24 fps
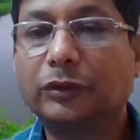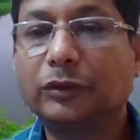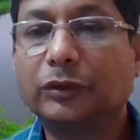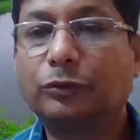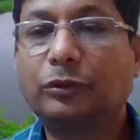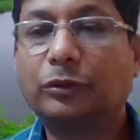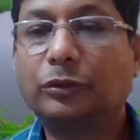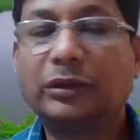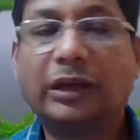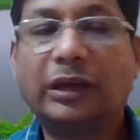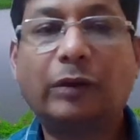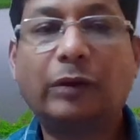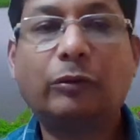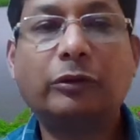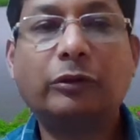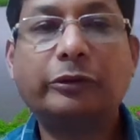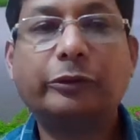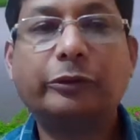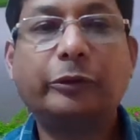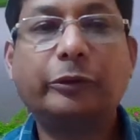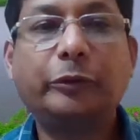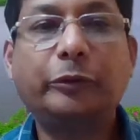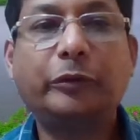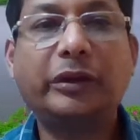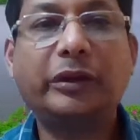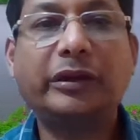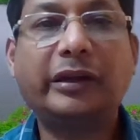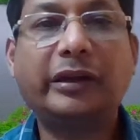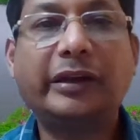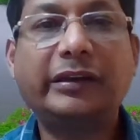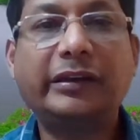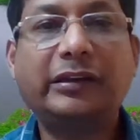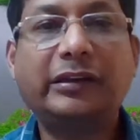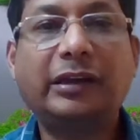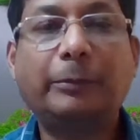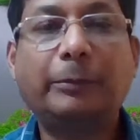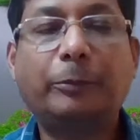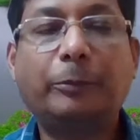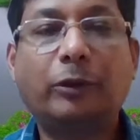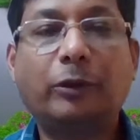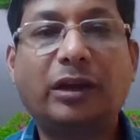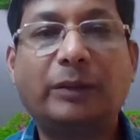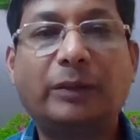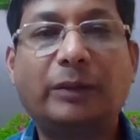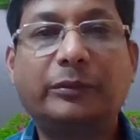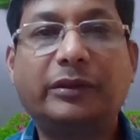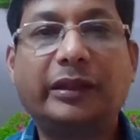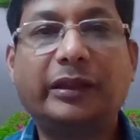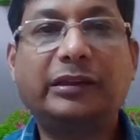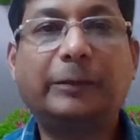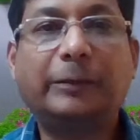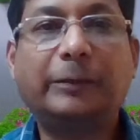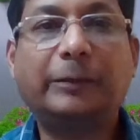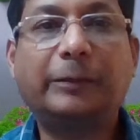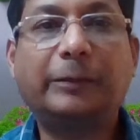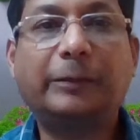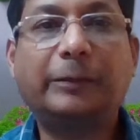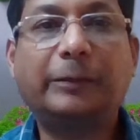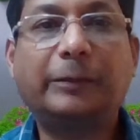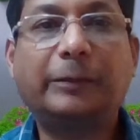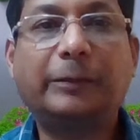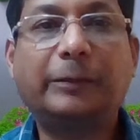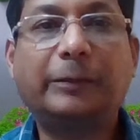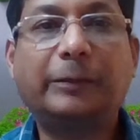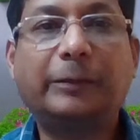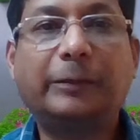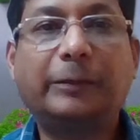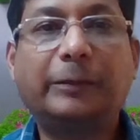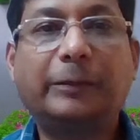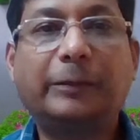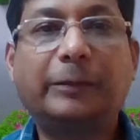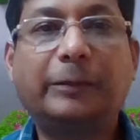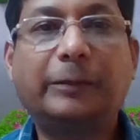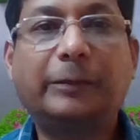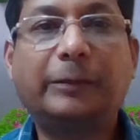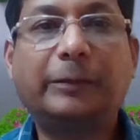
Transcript: So now also you can write the programs like support vector machine.